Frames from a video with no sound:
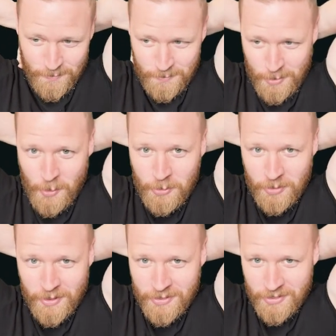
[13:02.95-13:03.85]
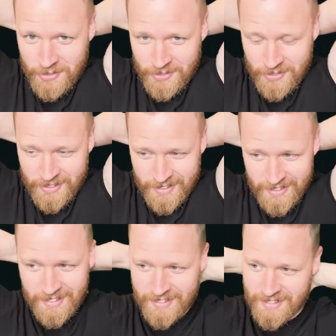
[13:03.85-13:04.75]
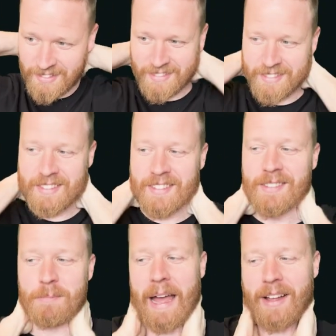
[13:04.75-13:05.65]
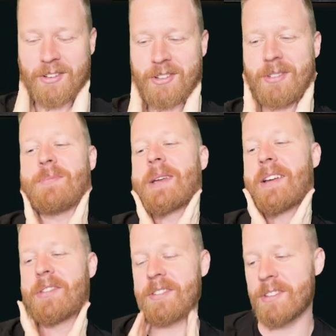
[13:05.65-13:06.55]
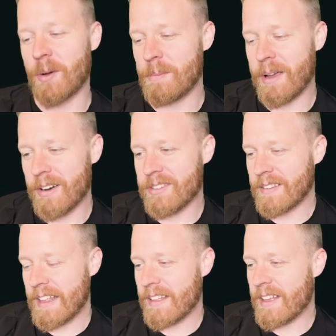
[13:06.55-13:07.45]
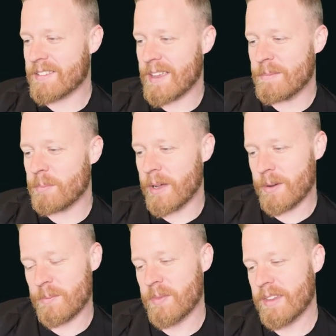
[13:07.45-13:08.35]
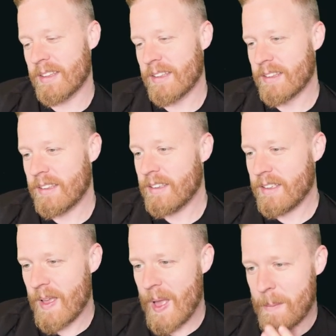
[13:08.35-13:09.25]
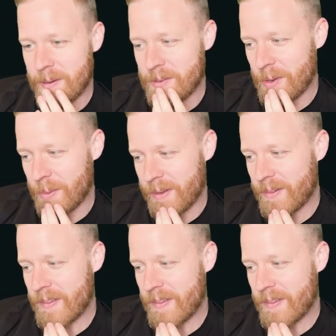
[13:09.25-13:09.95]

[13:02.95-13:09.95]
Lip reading: post this match because it's so embarrassing, that last game, but I'm gonna do it.